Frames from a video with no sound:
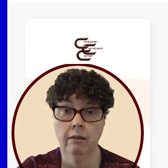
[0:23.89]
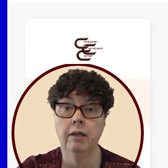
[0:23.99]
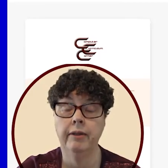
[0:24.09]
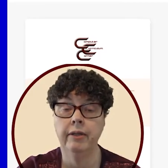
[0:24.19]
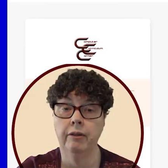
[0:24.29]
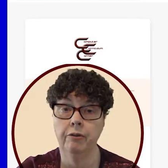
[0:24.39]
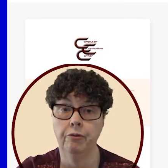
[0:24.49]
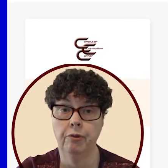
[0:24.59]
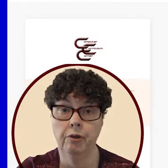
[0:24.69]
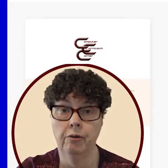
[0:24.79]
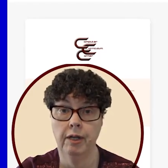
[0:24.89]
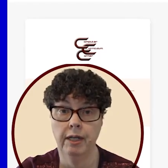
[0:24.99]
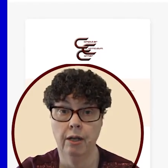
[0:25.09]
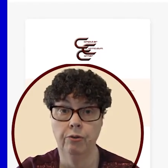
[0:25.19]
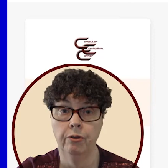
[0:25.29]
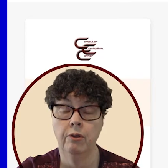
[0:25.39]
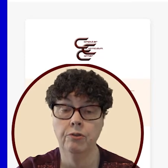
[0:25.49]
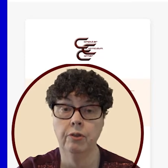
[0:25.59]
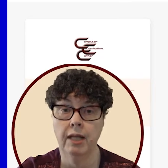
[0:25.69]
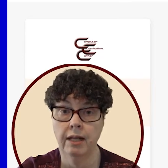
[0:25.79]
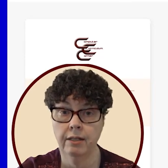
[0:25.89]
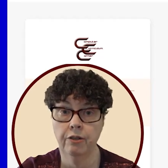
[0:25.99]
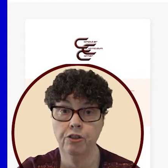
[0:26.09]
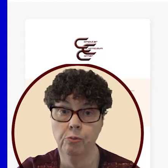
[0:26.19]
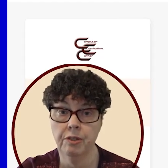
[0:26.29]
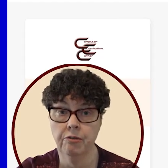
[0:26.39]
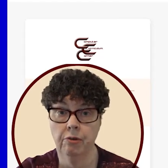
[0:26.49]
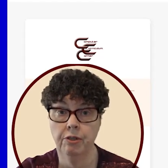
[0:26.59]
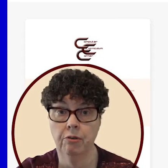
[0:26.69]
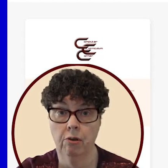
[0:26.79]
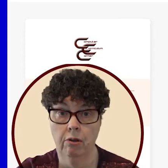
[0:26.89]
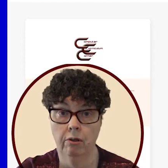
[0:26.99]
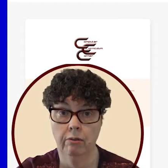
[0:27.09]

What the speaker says: and the other 3 are grayed out, so that tells you what screen you're on.